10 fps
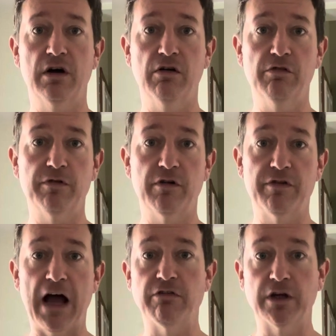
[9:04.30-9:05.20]
of
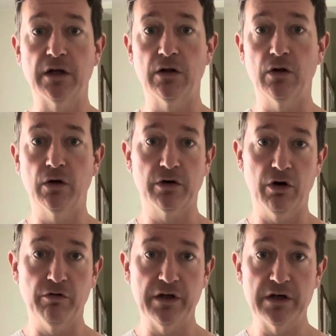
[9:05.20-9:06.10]
having long
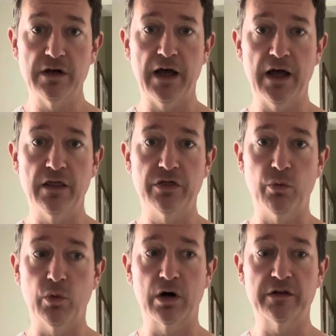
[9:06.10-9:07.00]
COVID and the
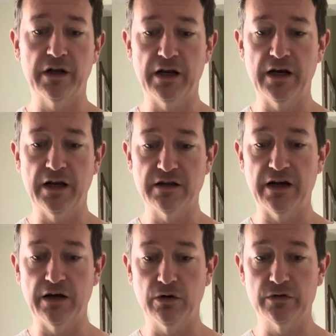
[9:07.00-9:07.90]
work that it
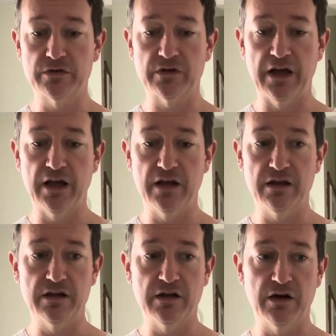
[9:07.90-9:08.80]
entails,
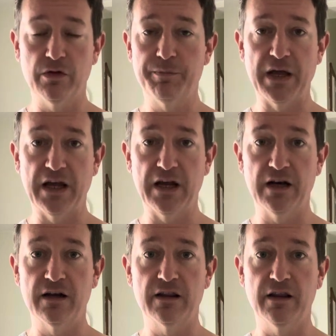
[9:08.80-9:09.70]
and the
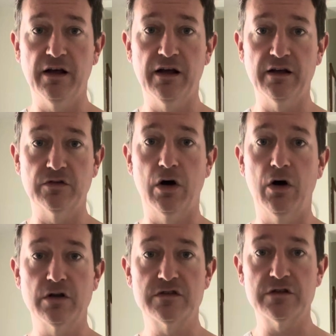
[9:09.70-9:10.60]
pain, the
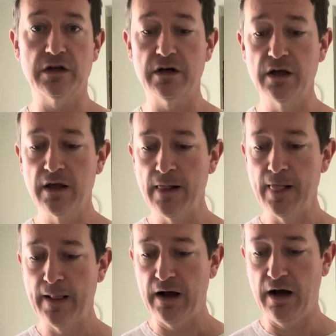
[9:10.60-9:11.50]
exhaustion,
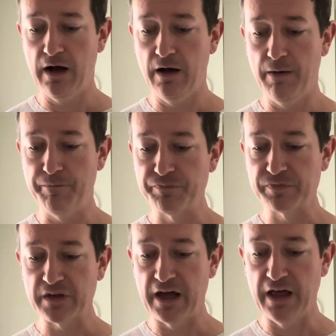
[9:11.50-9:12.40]

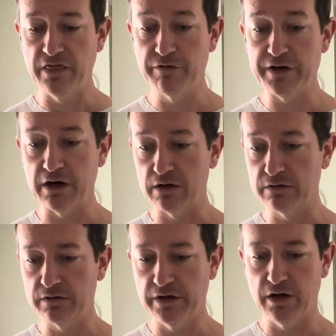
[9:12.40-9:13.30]
and the
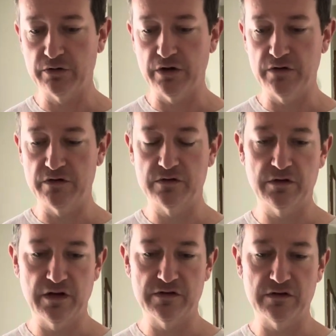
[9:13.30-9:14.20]
fear,
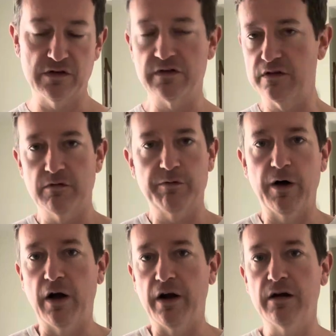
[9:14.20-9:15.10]
because this isn't
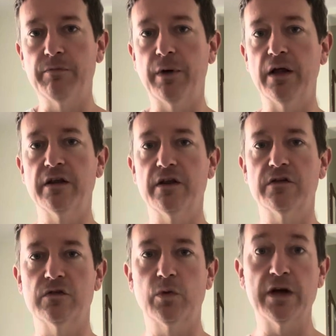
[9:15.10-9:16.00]
fun, but this
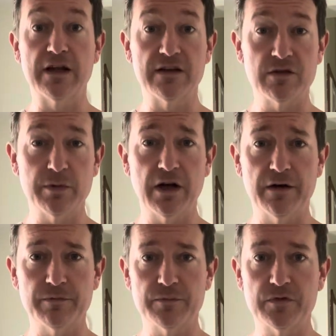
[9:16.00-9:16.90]
is what needs to be
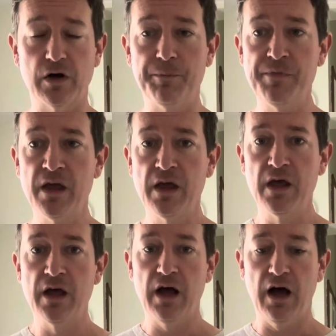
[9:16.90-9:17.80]
done. So
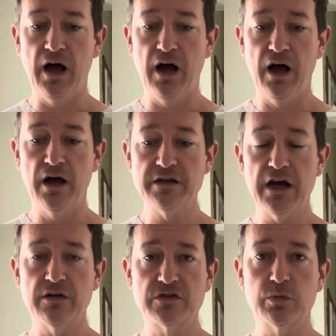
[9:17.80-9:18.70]

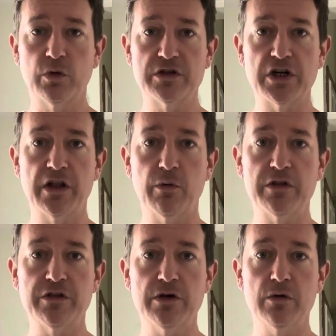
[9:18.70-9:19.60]
just wanted to share that
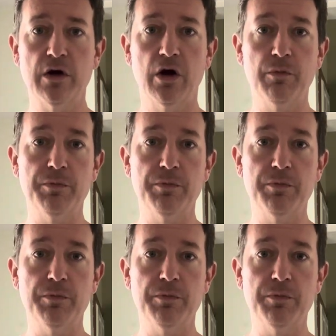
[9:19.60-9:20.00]
with you. Hope